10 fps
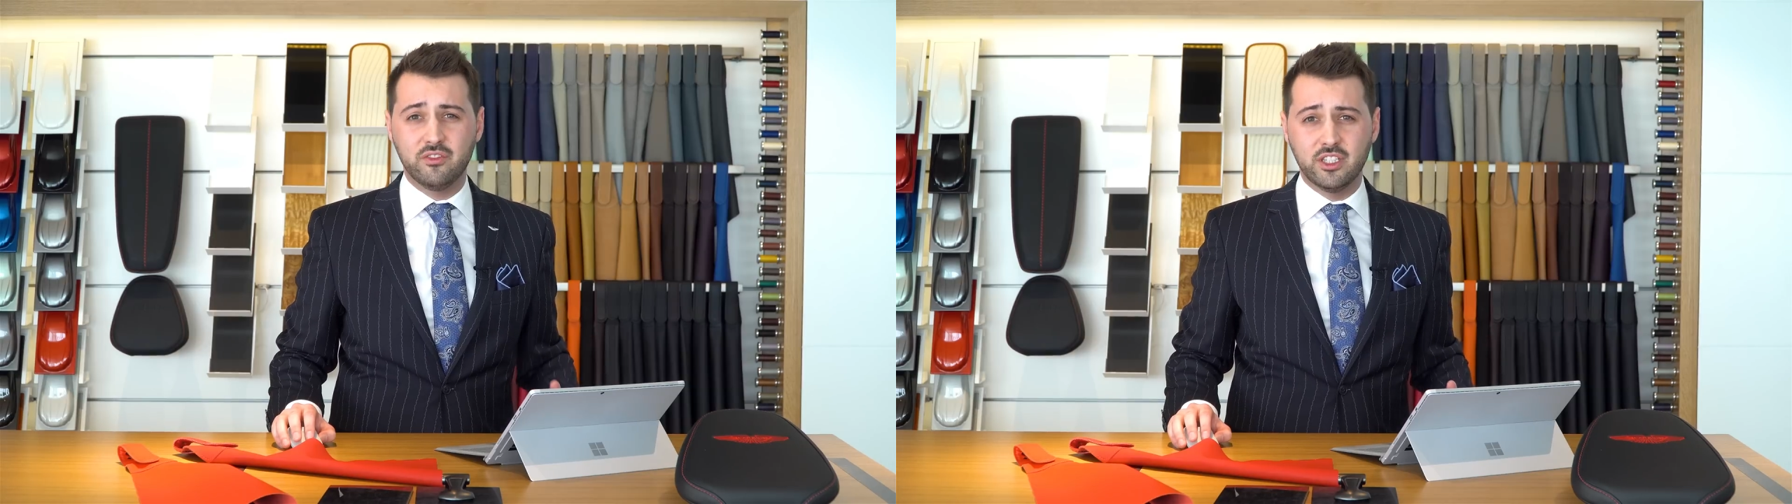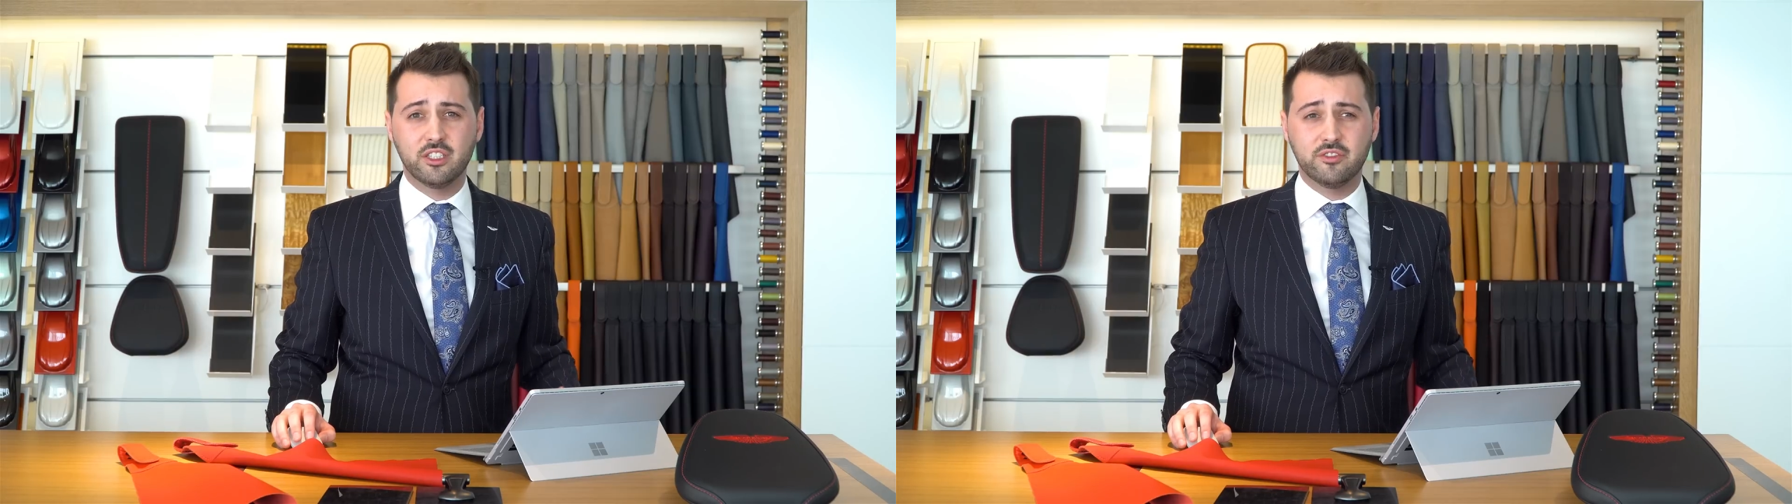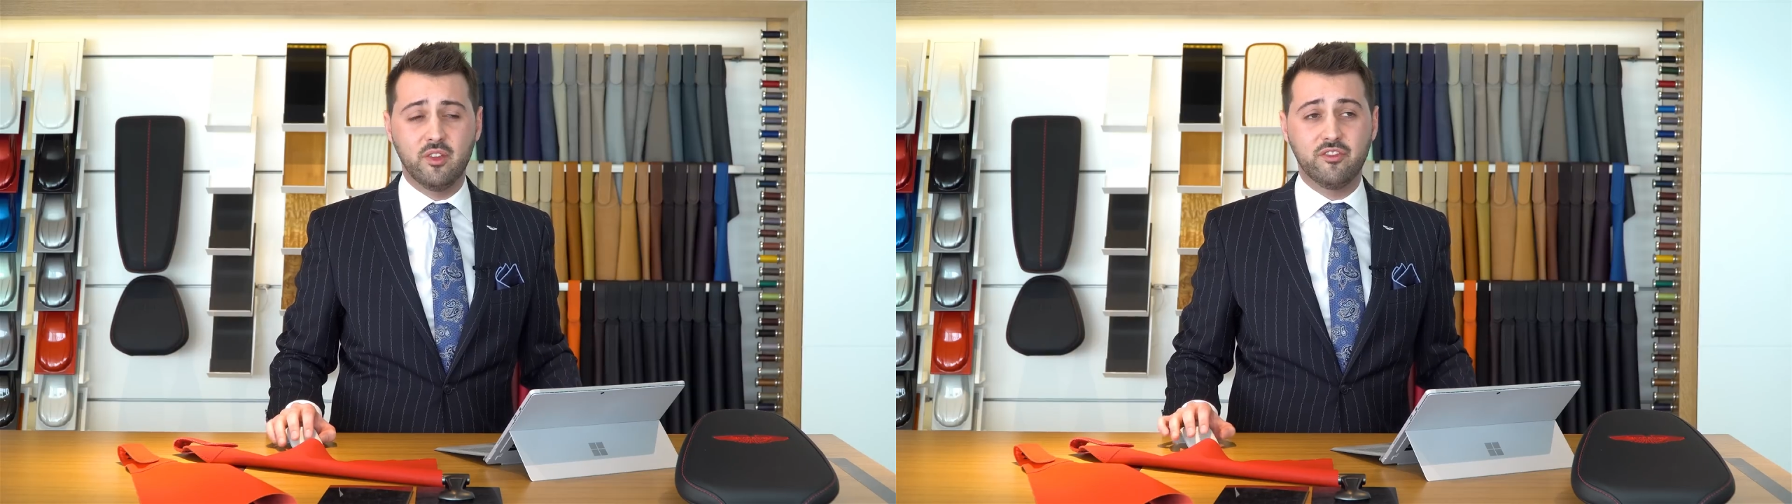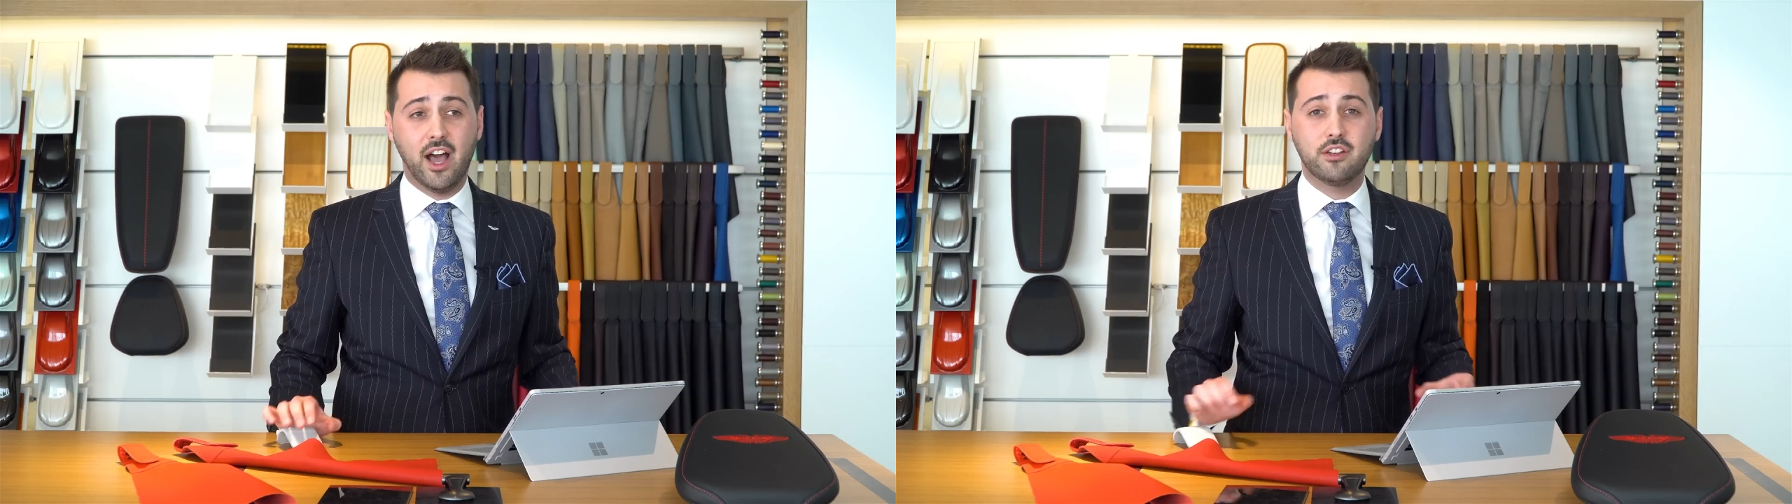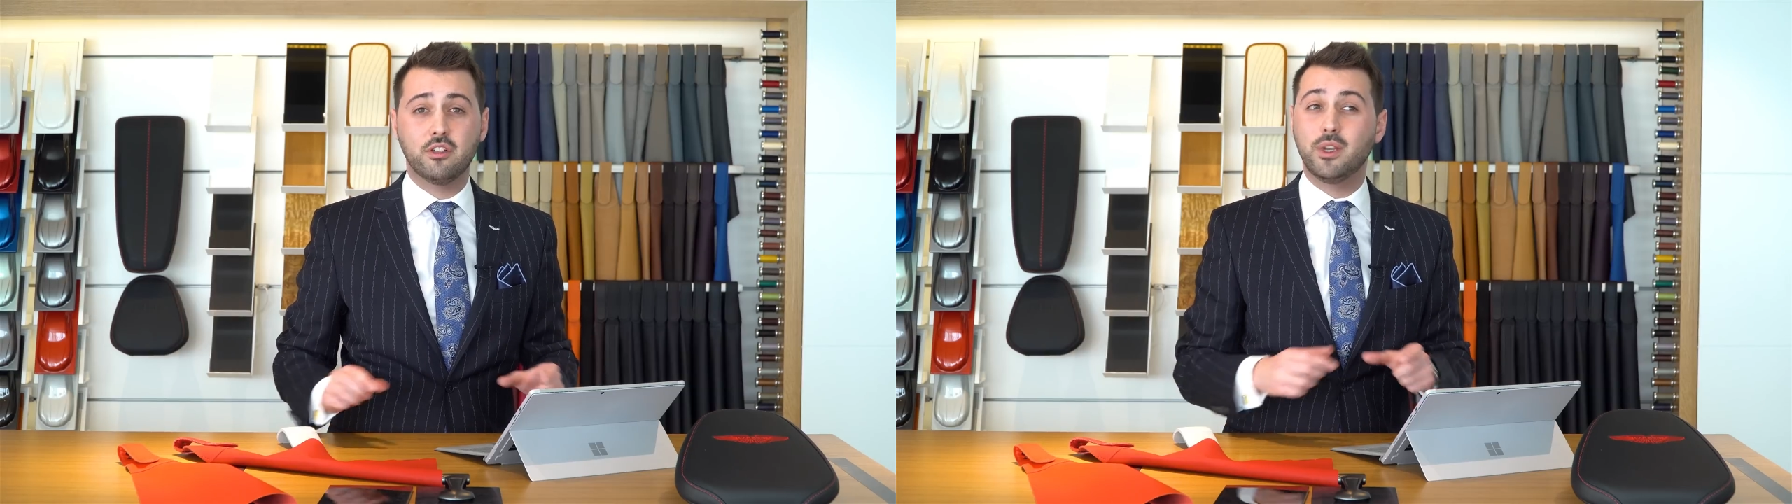the vehicle from the
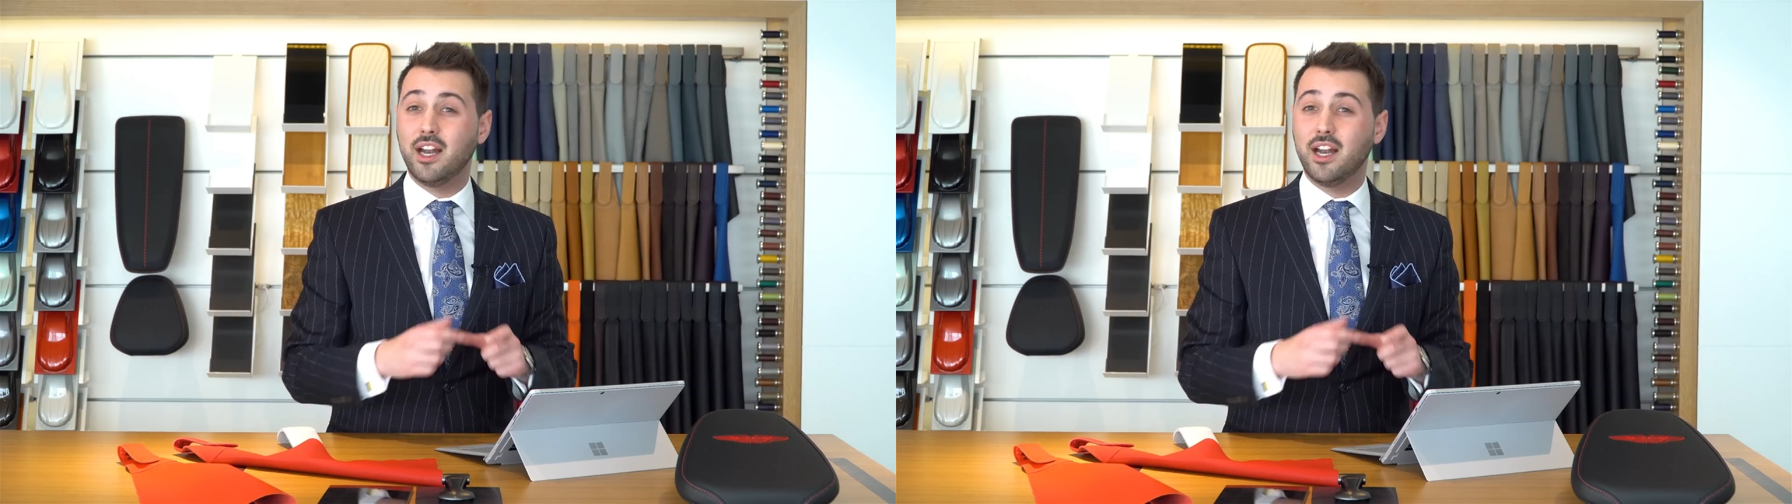factory,